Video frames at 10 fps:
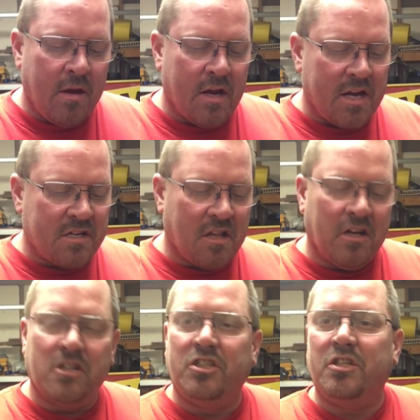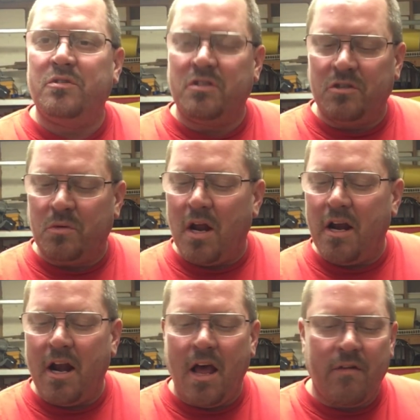Nice clear juices
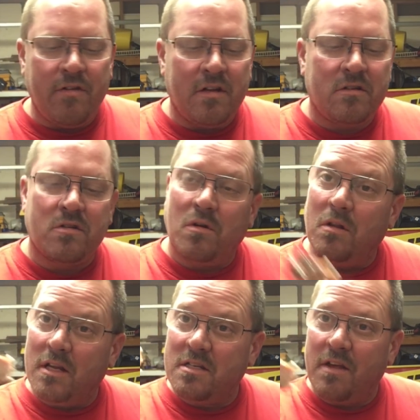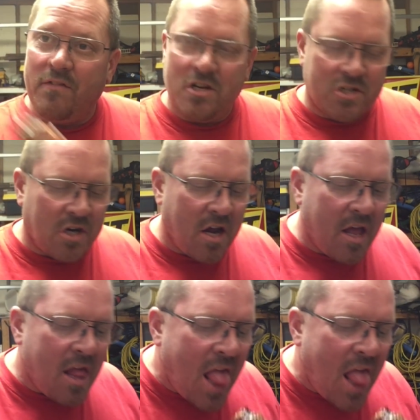running out of it, so let's give it a try.